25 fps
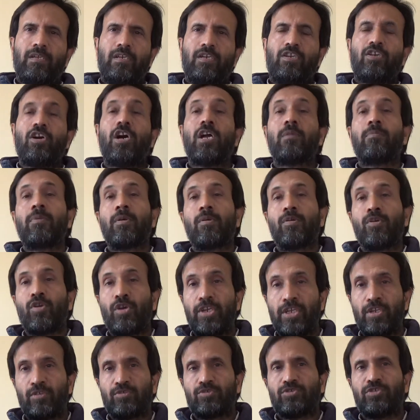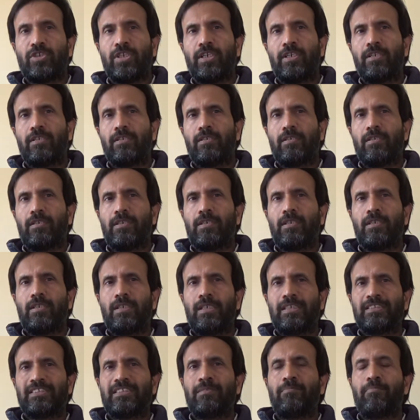carbon dioxide
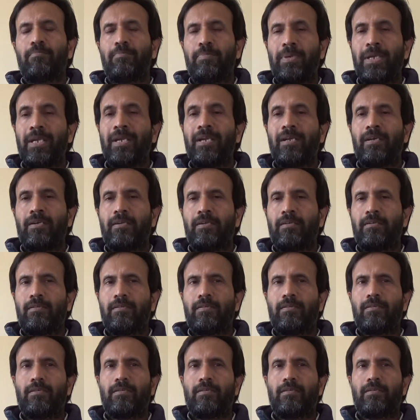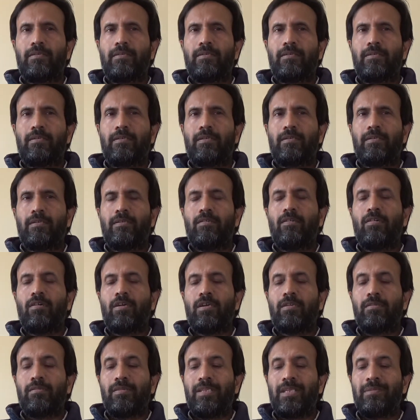is impaired
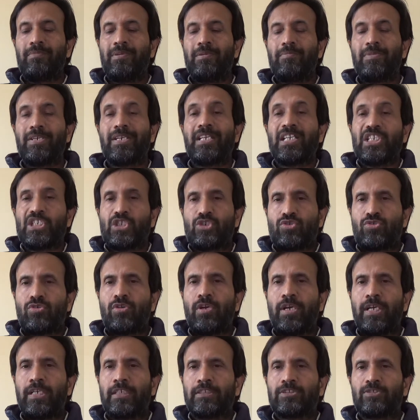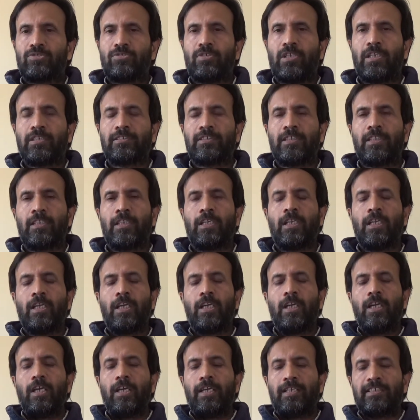or they may be destroyed. So as a
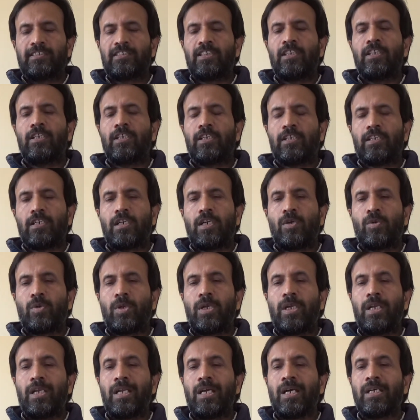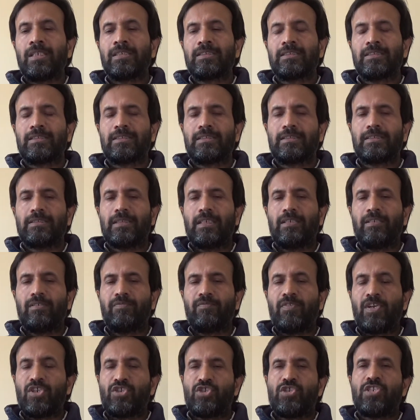result, our lung
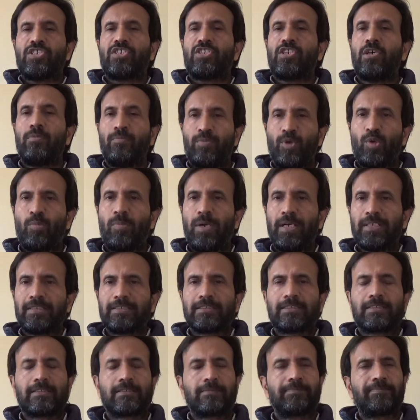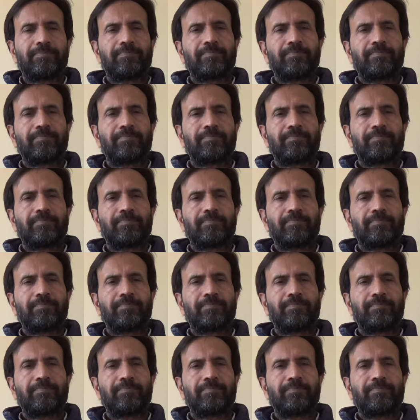function is compromised.